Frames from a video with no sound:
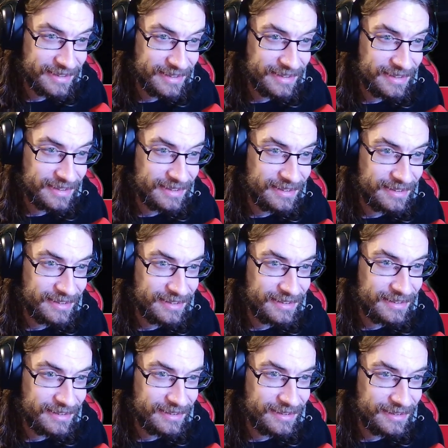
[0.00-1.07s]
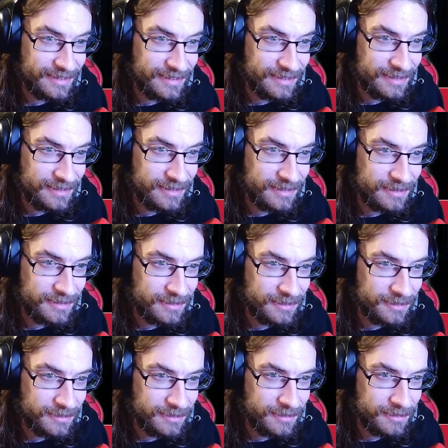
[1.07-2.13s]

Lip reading: [no speech]